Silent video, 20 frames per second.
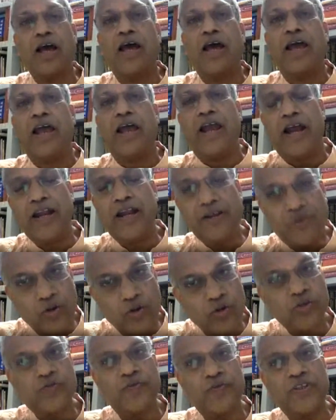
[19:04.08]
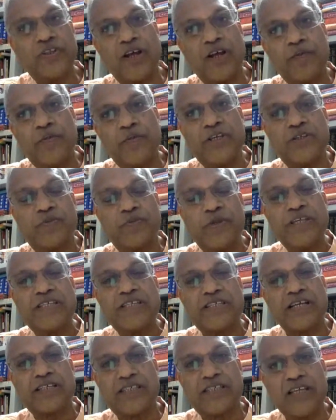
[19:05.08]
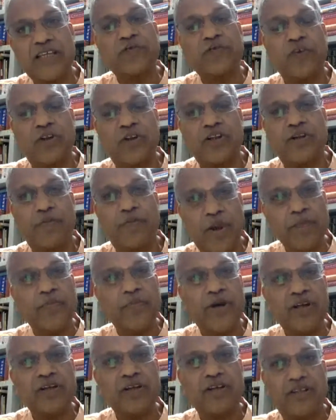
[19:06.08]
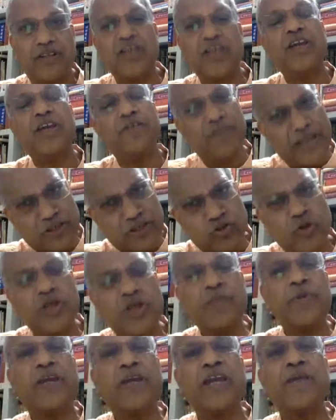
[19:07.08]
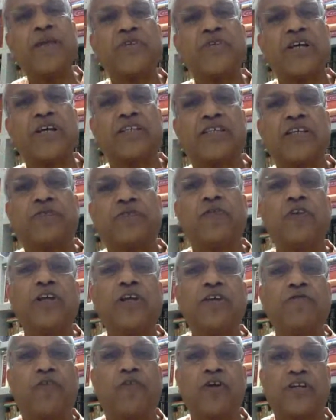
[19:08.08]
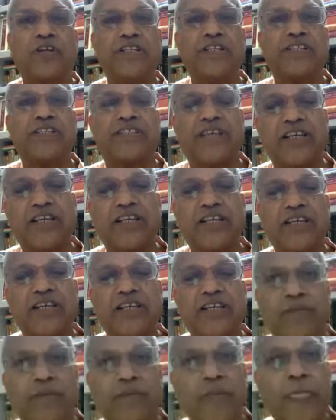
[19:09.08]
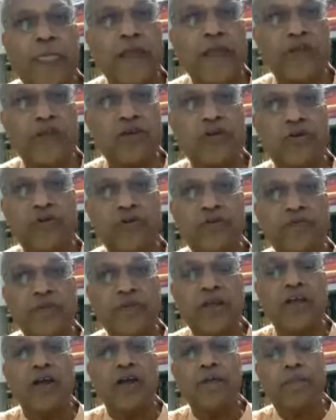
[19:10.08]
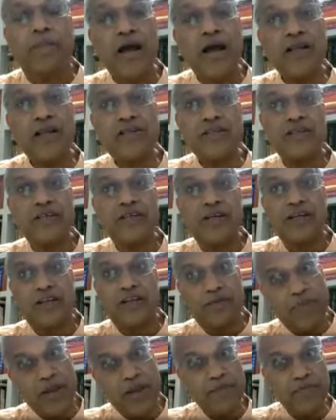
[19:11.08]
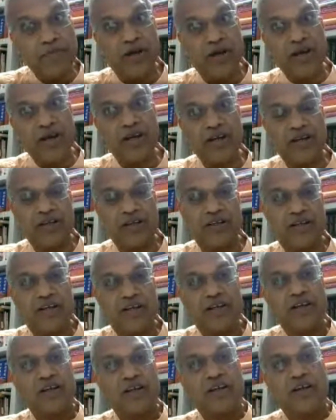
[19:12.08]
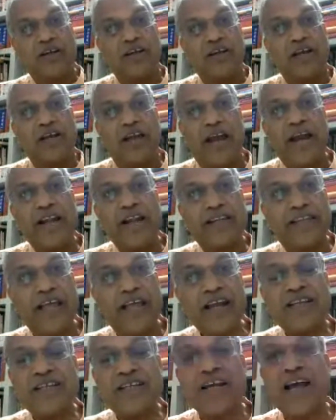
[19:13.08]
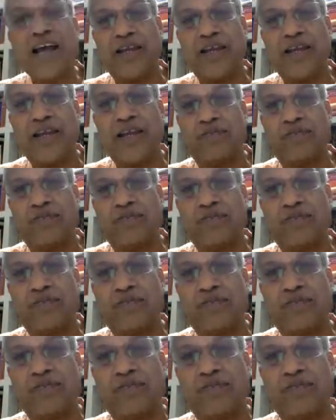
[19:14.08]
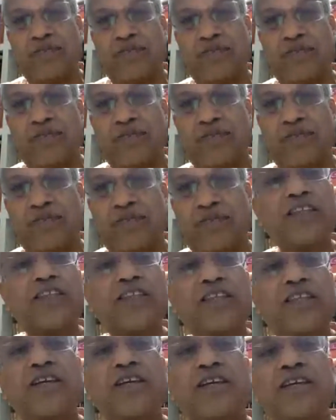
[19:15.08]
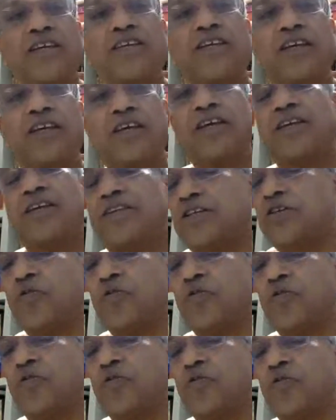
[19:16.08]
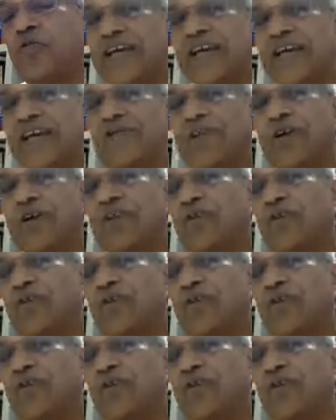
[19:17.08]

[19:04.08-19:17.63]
Had those Vidharmis been successful, remember, they eventually became successful in 14th century, you know. But remember, at that time, when Lalitaditya ji was there,